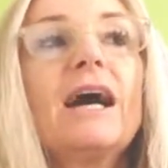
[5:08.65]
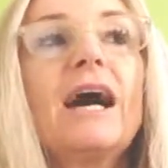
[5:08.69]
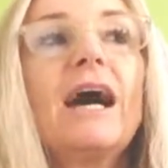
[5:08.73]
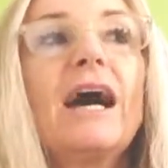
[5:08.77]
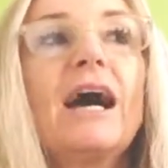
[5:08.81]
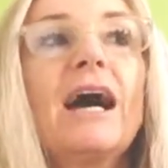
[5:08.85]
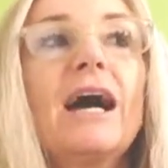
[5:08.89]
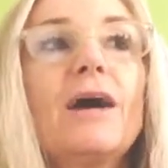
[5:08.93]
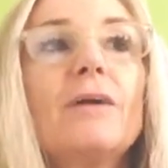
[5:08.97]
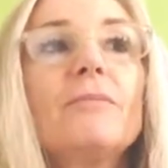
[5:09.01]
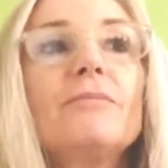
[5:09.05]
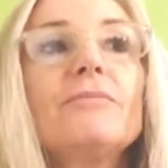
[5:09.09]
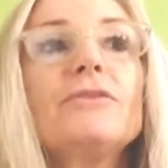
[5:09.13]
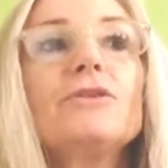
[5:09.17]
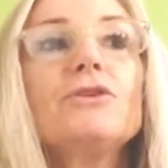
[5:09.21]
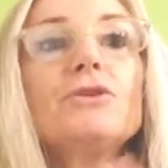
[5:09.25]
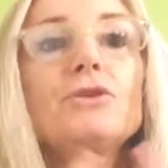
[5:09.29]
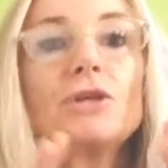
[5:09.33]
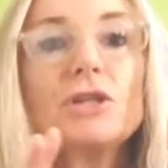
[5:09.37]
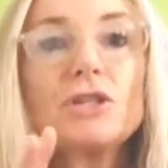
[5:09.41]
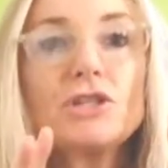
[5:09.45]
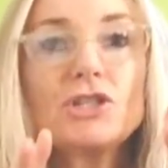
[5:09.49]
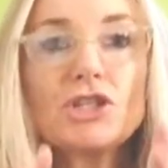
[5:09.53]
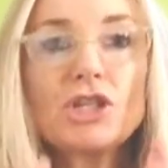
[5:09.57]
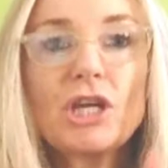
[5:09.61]
You
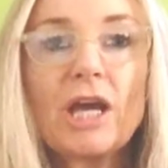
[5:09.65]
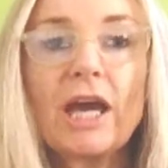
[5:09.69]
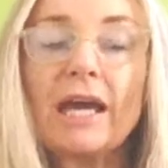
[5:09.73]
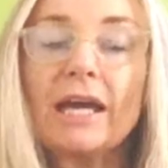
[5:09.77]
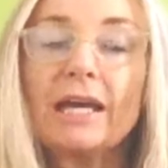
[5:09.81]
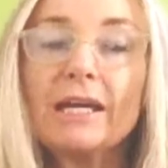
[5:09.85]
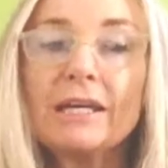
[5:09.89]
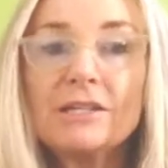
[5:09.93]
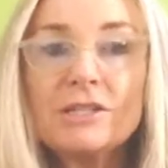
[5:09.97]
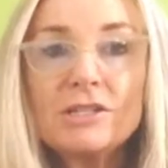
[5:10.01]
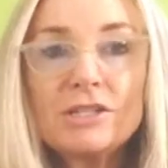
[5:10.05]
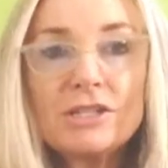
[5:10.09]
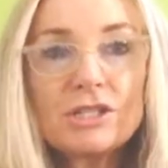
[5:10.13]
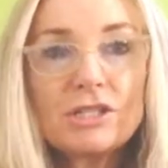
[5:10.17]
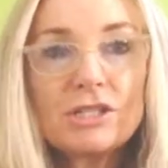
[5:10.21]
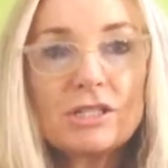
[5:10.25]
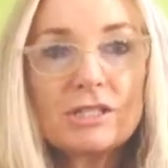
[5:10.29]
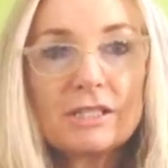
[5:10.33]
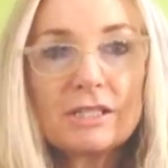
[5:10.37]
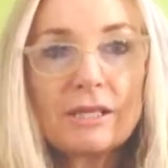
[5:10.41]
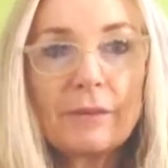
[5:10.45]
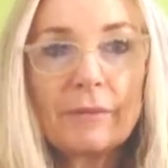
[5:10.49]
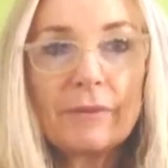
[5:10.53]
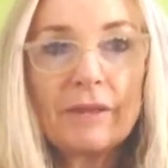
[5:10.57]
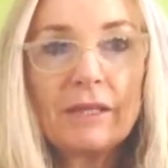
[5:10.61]
can change
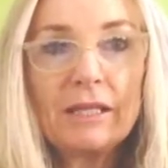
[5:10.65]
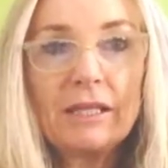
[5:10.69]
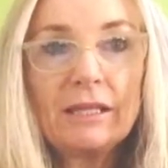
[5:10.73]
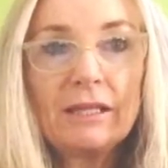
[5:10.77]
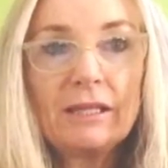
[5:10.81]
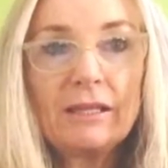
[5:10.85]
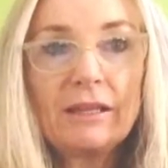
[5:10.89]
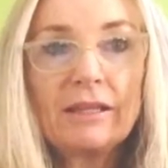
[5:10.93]
something